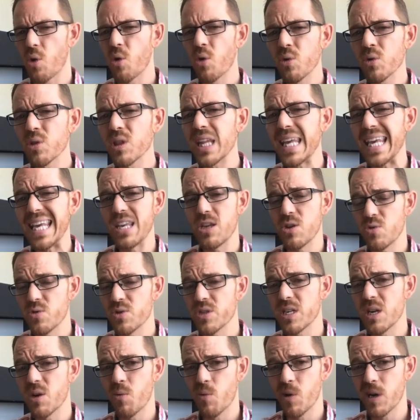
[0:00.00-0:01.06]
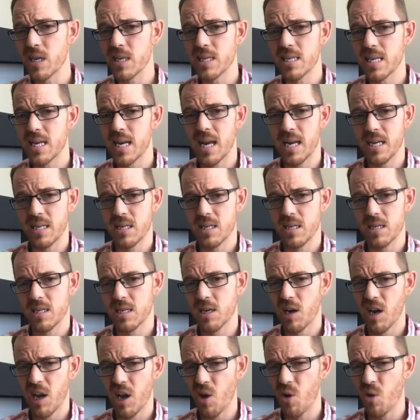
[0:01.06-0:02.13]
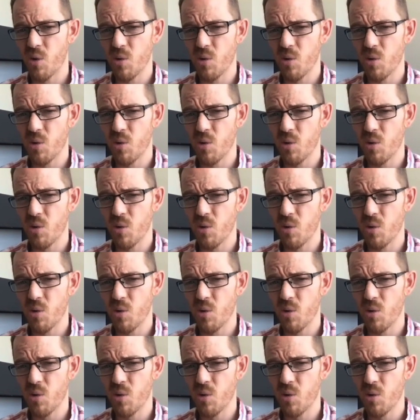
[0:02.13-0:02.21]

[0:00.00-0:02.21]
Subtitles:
Only use it when it's necessary.